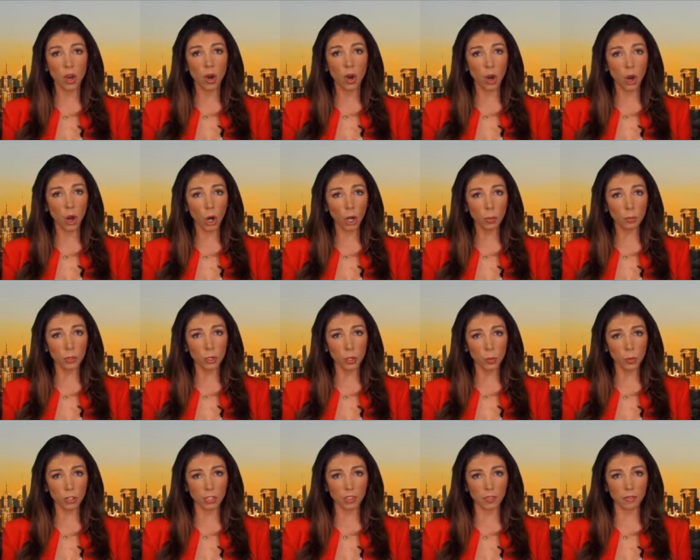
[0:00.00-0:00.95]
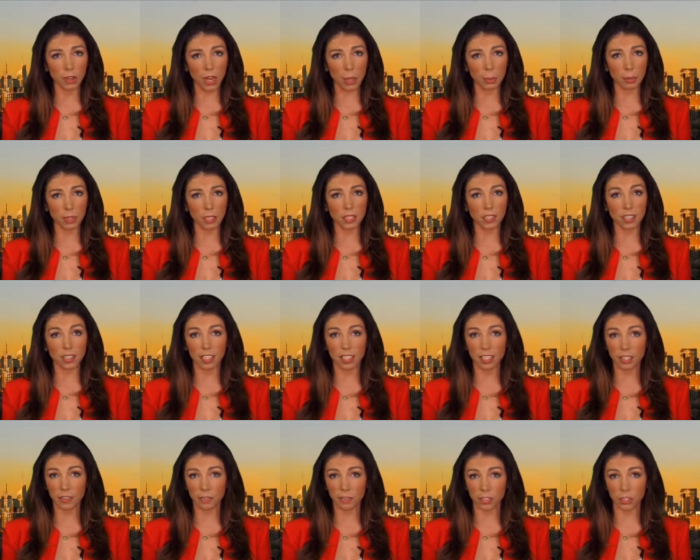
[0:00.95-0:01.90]
harm numerous families,
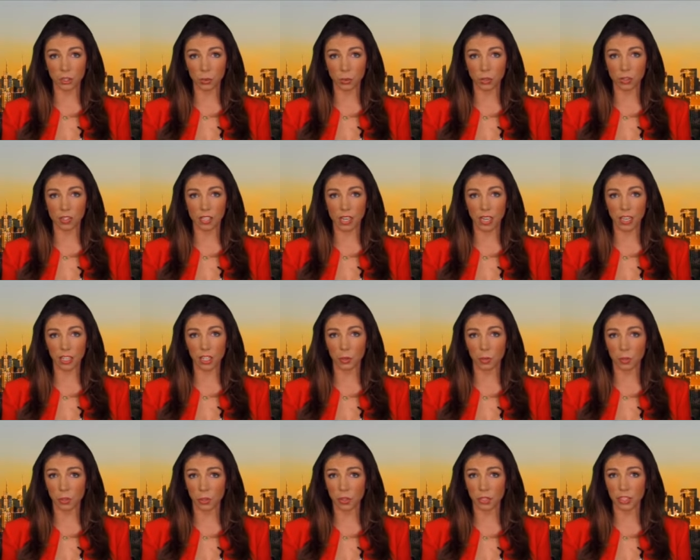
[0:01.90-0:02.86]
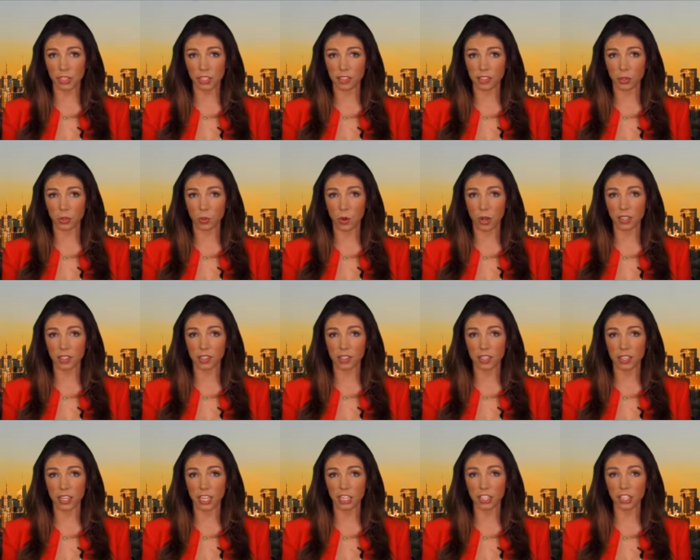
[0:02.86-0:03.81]
individuals, and communities across
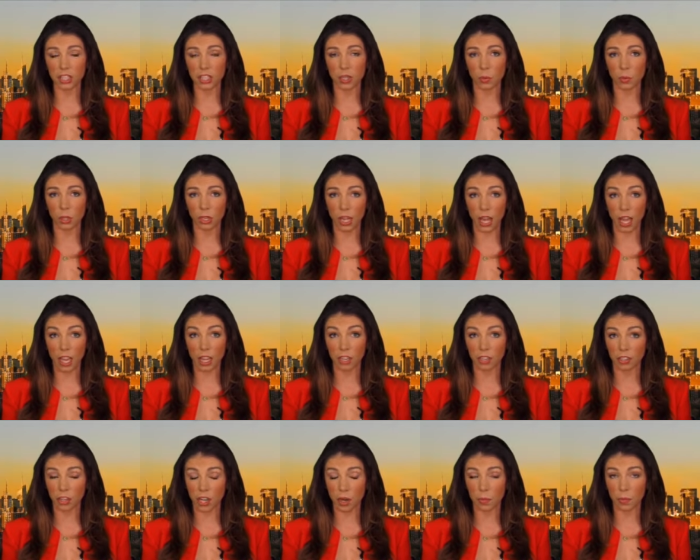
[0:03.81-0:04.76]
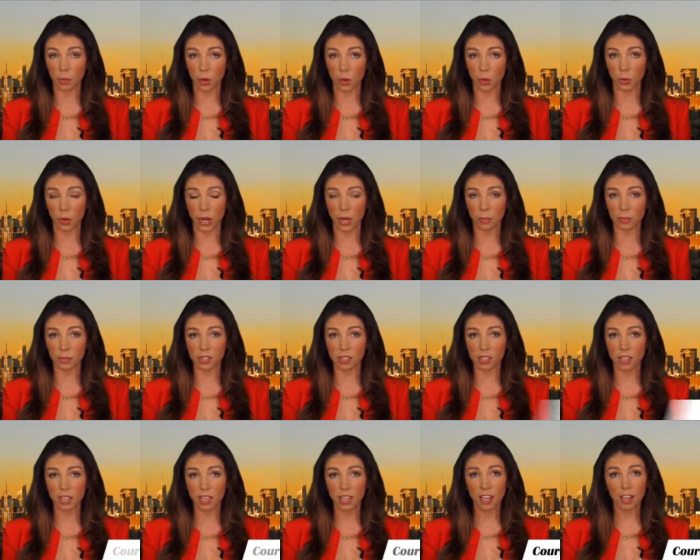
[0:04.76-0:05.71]
the nation that rely on HUD programs.
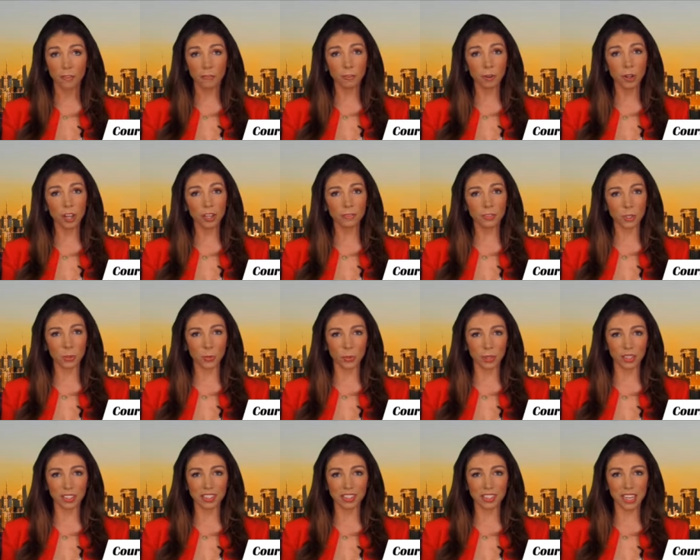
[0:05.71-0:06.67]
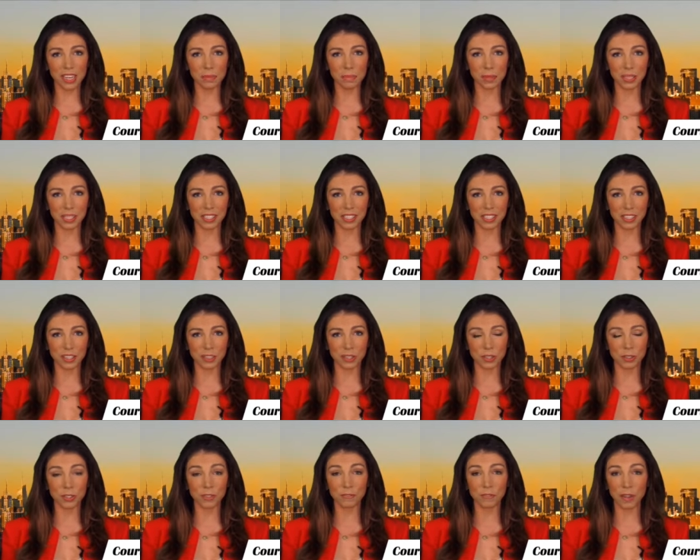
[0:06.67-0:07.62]
For all of your real estate and business
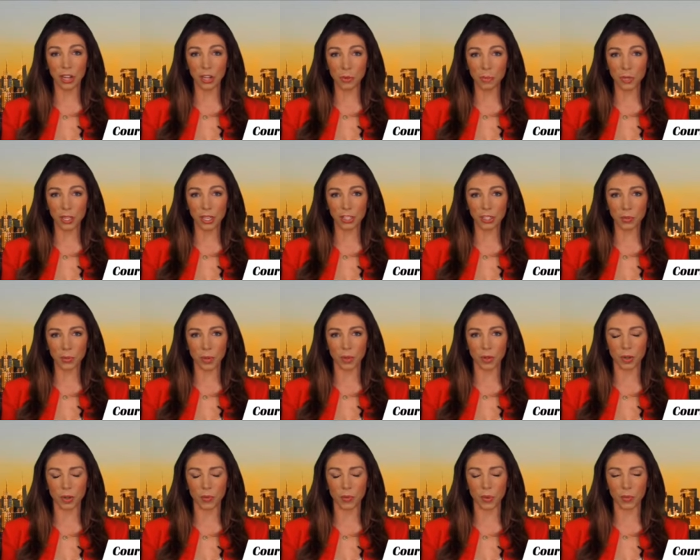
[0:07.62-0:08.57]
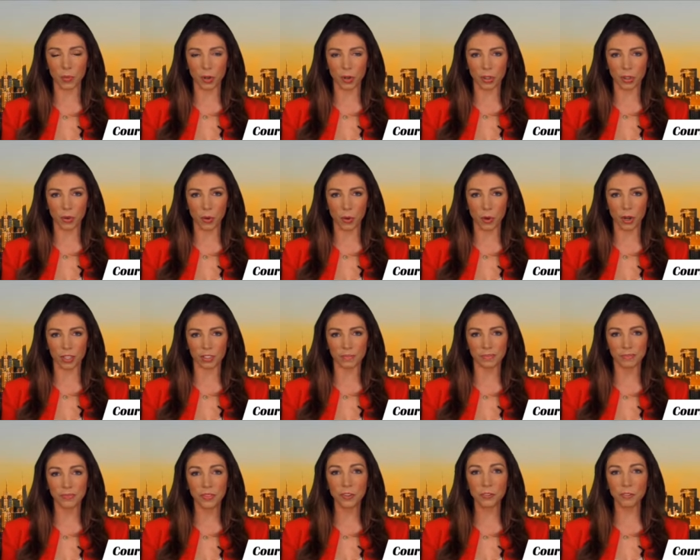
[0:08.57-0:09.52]
news, follow me on Twitter at Woodworth Court.
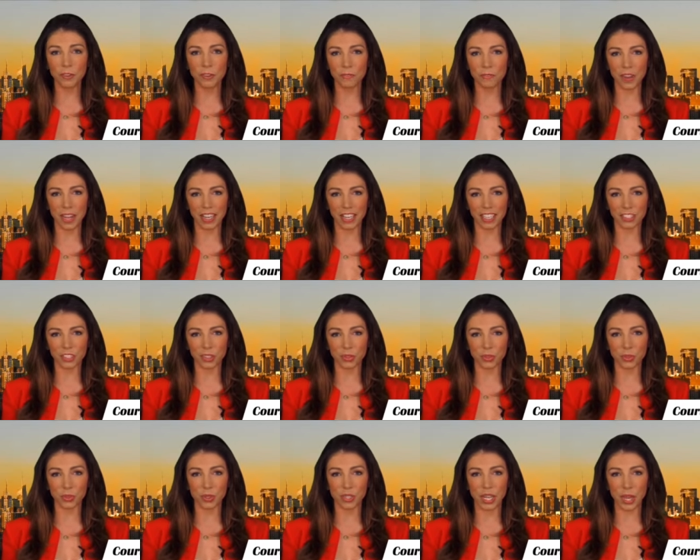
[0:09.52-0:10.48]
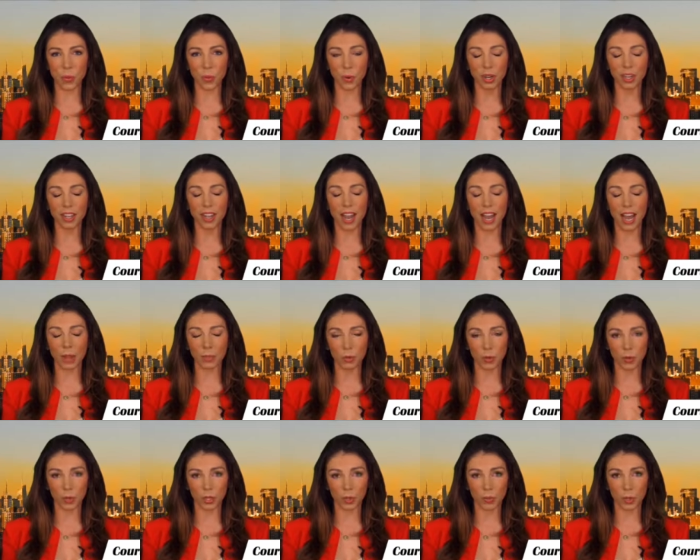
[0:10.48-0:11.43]
For the Financial News Network, I'm
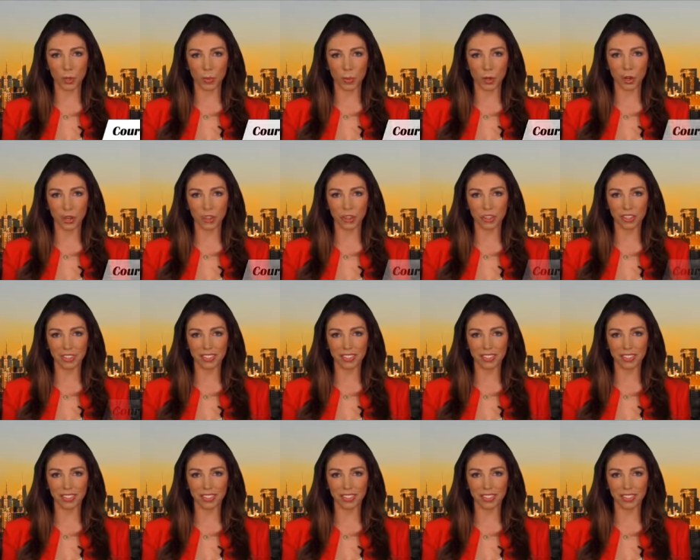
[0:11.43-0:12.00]
Courtney Woodworth.